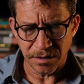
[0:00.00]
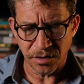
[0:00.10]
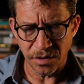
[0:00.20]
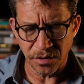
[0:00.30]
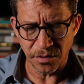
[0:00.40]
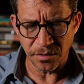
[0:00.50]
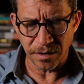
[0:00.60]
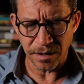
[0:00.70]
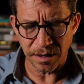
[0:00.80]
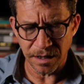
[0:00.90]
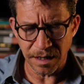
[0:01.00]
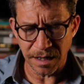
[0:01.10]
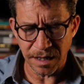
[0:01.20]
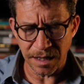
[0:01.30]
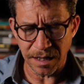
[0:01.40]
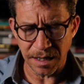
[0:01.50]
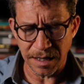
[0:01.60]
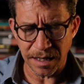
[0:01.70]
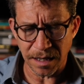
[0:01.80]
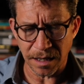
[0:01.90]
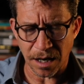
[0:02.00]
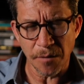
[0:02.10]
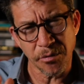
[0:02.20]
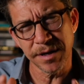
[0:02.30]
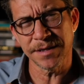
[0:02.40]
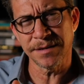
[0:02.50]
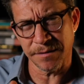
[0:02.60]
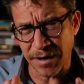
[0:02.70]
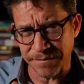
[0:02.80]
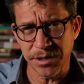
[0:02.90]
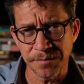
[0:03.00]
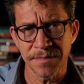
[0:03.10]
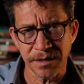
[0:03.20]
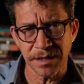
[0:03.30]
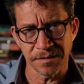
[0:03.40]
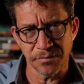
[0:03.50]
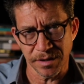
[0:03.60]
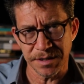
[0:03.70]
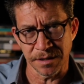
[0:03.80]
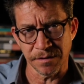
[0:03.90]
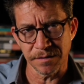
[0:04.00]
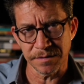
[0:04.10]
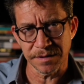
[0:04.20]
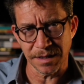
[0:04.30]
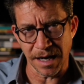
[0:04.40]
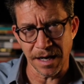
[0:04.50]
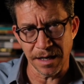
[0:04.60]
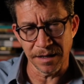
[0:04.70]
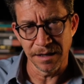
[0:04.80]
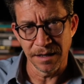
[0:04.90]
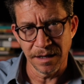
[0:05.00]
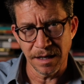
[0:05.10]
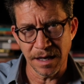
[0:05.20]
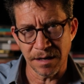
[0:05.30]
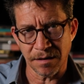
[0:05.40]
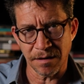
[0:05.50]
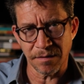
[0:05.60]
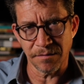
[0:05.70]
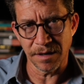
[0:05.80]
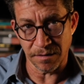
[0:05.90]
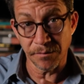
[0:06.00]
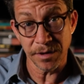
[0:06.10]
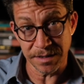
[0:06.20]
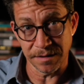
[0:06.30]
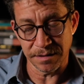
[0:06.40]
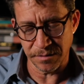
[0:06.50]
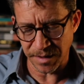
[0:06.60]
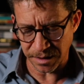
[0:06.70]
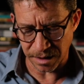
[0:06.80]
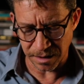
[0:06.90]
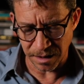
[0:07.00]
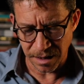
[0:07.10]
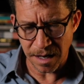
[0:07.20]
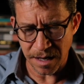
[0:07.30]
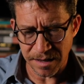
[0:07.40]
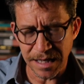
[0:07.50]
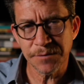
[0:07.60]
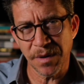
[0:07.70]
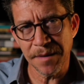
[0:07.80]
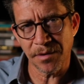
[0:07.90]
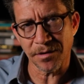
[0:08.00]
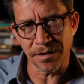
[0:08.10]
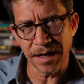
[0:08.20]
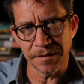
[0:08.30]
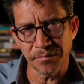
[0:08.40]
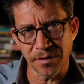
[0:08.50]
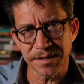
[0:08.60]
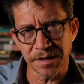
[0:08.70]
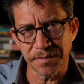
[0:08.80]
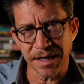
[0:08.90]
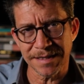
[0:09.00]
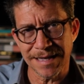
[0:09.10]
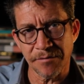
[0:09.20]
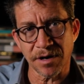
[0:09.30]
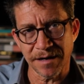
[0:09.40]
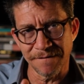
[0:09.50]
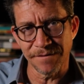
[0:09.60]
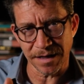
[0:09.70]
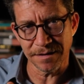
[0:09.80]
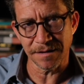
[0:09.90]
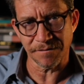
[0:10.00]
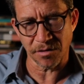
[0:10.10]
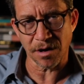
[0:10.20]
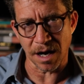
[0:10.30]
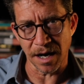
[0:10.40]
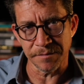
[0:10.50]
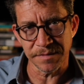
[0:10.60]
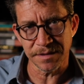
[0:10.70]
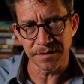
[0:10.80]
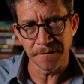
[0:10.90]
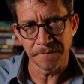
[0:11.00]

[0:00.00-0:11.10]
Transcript: who our prisons, that we have 2 million prisoners today in our prisons, 2 million. These people are in prison because they were convicted of crimes,